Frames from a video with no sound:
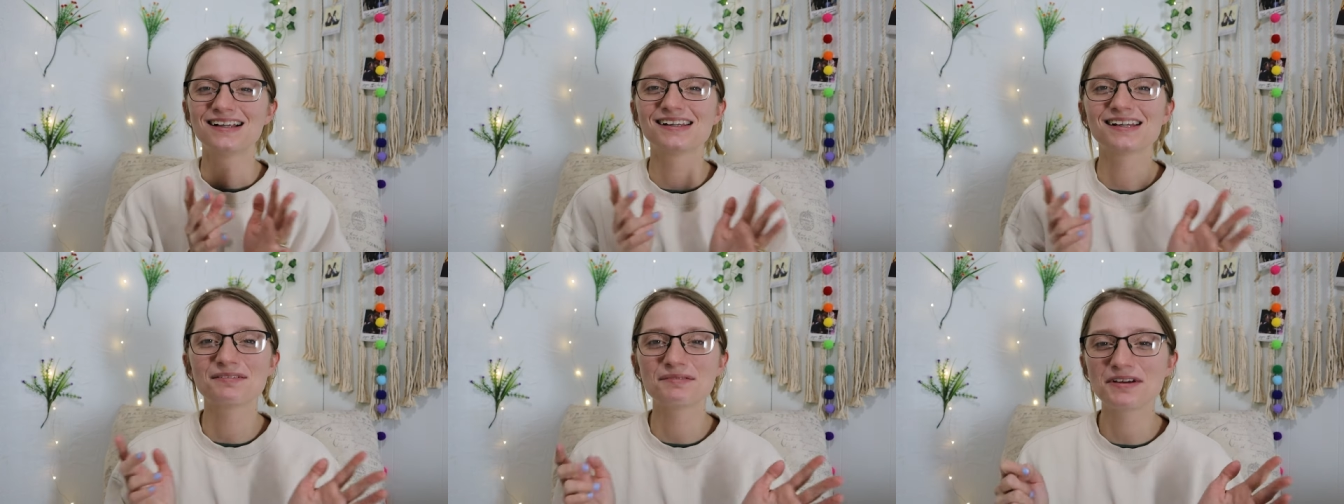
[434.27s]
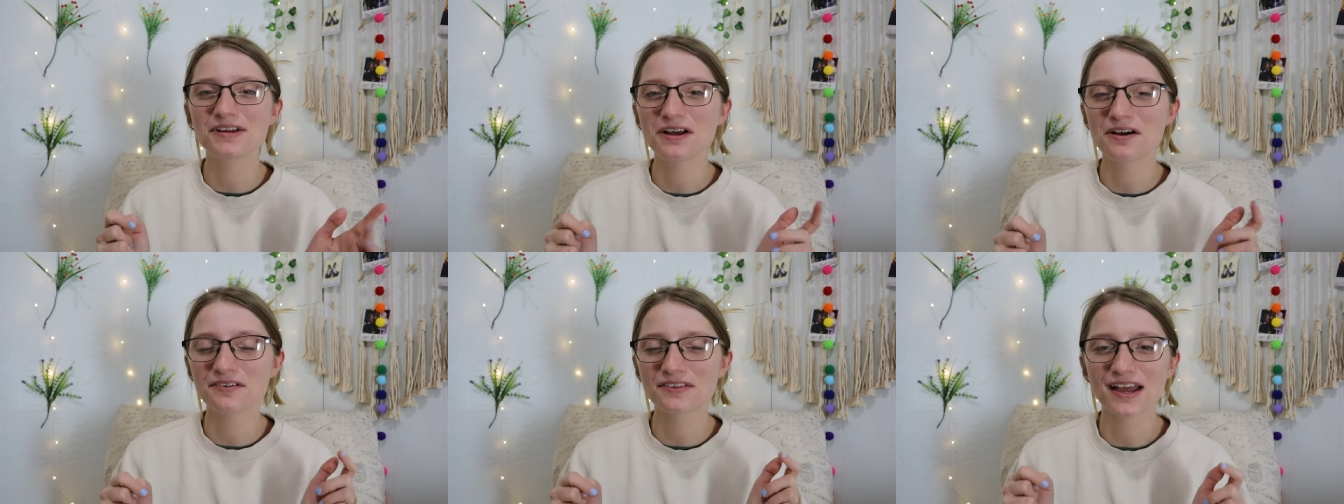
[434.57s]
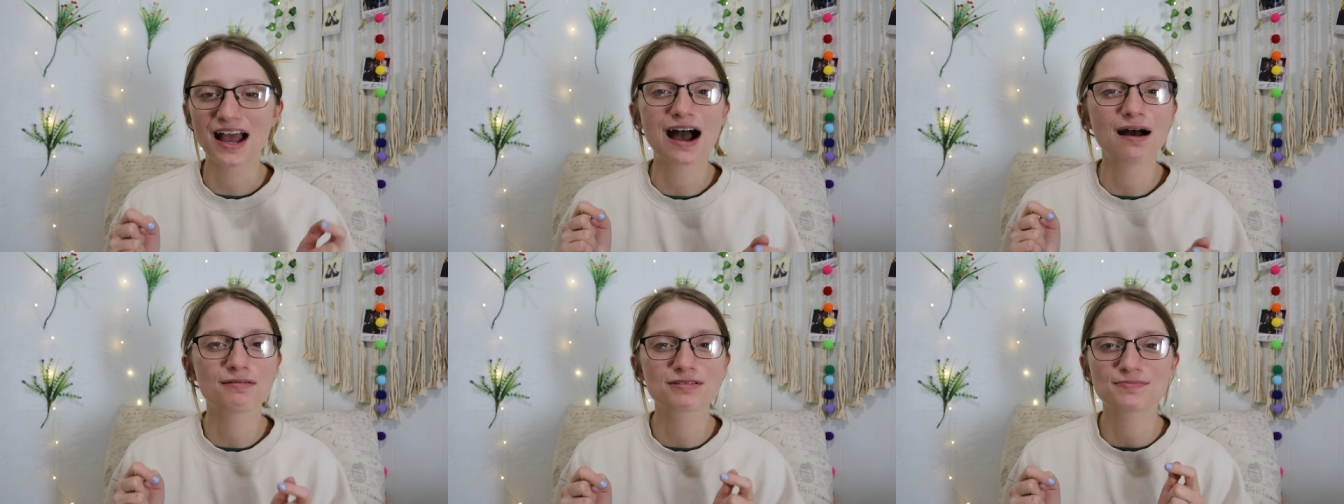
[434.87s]
Let me know in
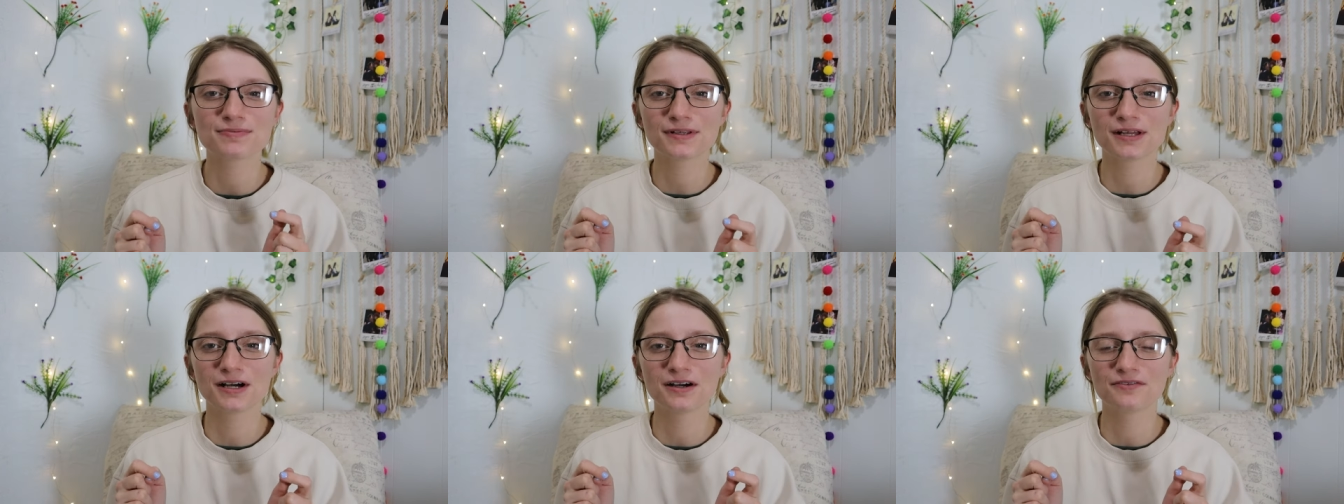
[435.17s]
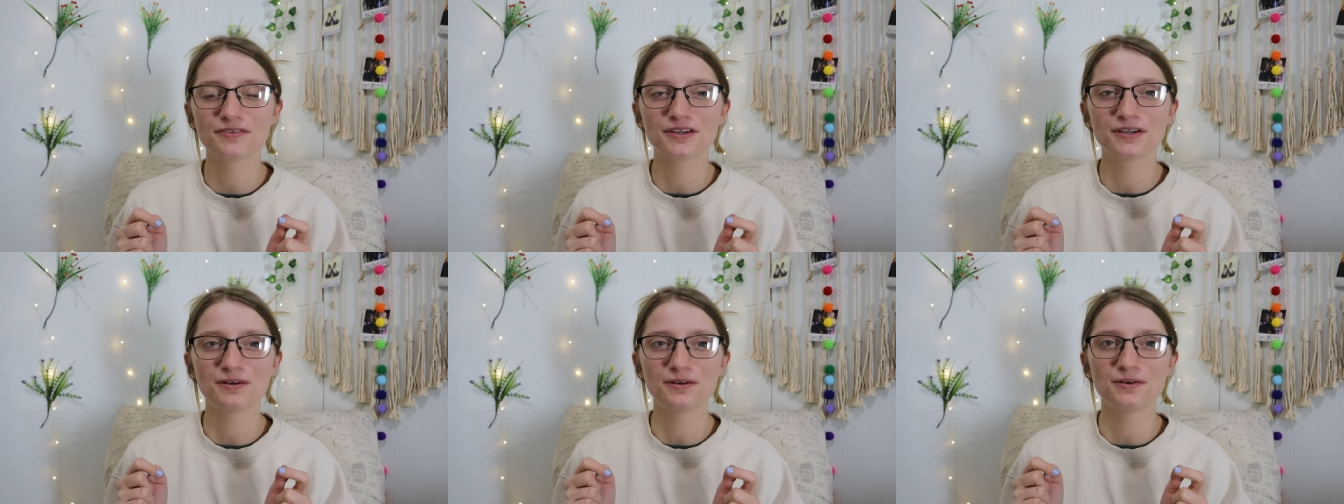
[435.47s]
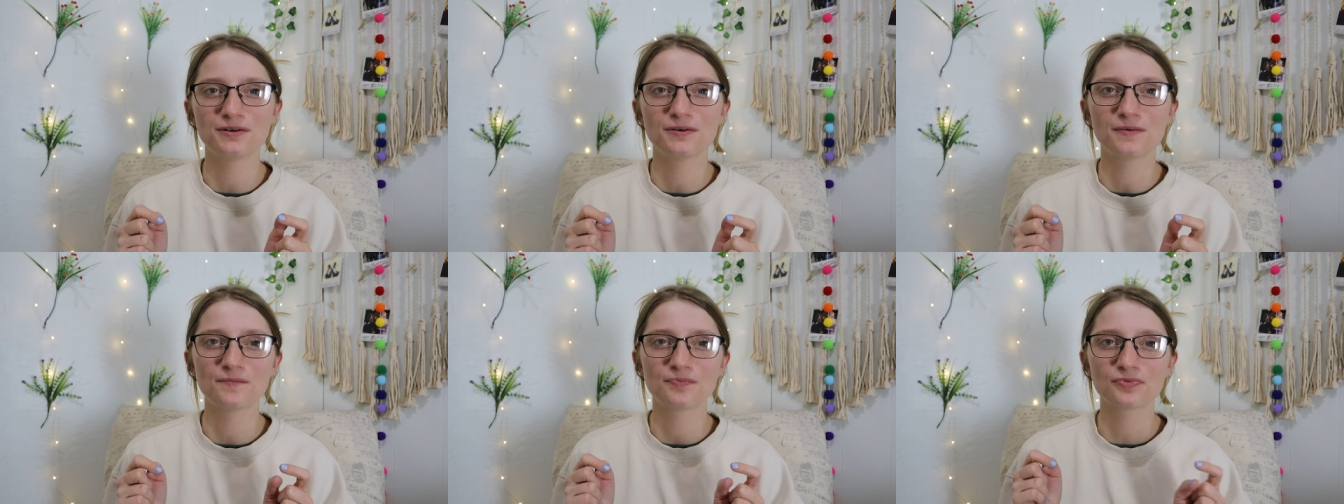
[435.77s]
the comments below if
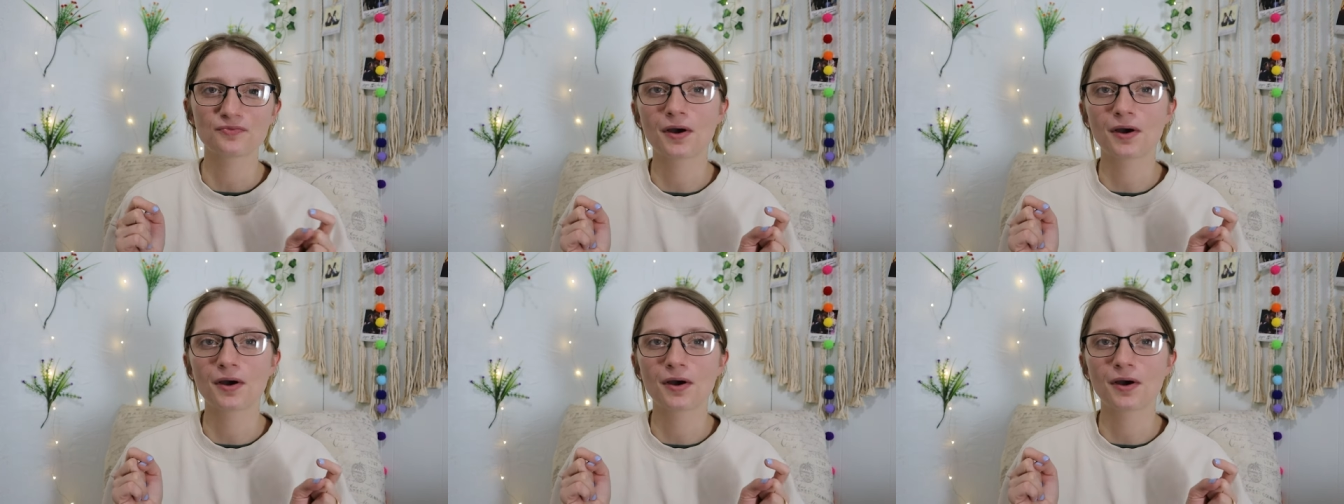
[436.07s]
you